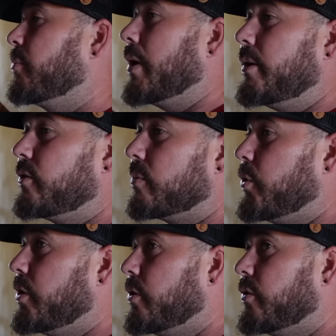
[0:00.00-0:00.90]
probably some
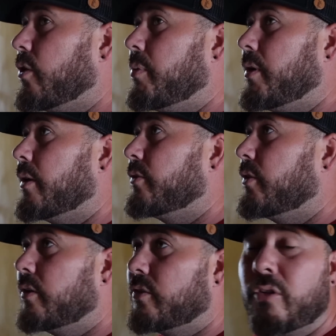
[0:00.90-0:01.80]
windows open
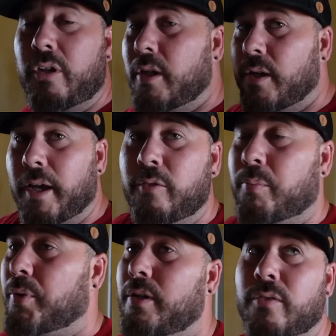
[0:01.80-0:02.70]
downstairs, and you get a nice
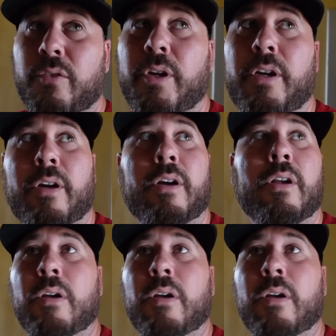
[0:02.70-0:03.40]
breeze through here.